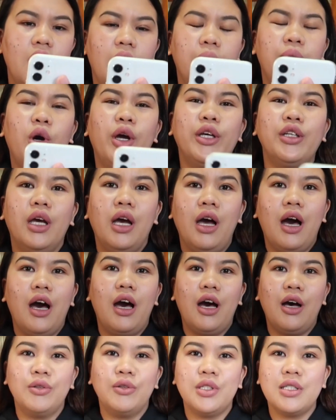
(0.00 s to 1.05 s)
Boy,
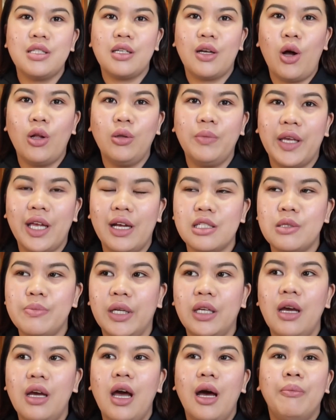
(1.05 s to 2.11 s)
I'll just call my
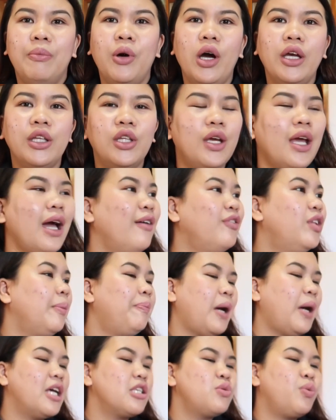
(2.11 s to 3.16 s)
husband. Boy, do you have the
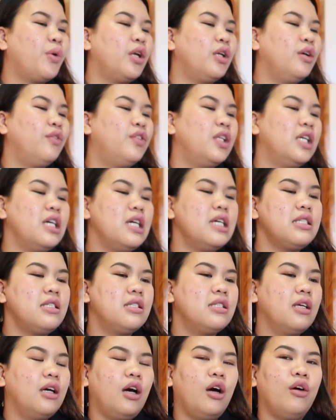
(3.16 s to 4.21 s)
password of this?
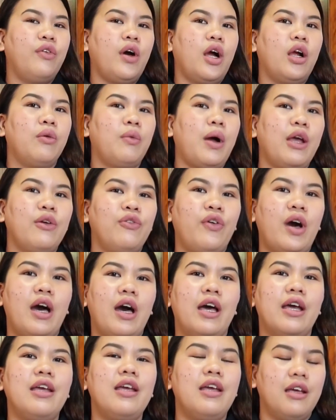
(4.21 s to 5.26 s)
Of our
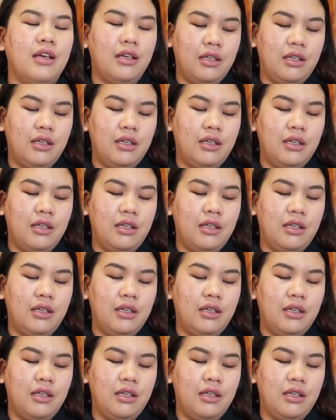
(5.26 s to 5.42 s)
Wi-Fi?